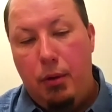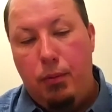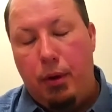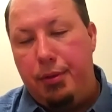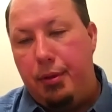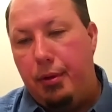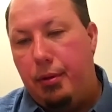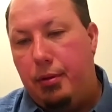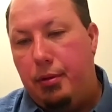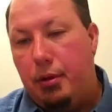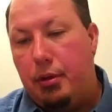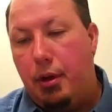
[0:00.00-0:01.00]
what
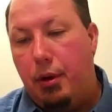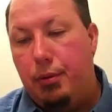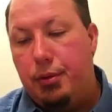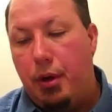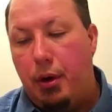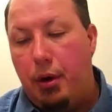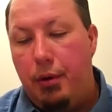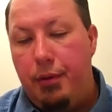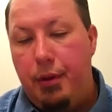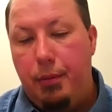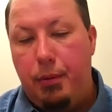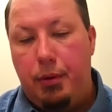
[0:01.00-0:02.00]
the goals are
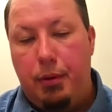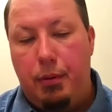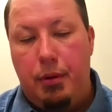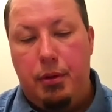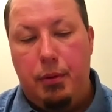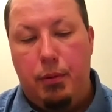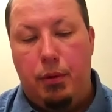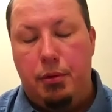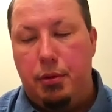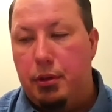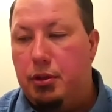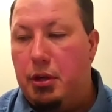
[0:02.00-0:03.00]
that we're going to want
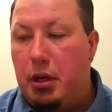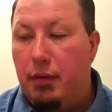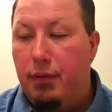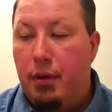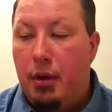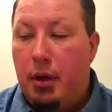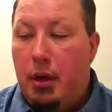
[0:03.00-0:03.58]
to achieve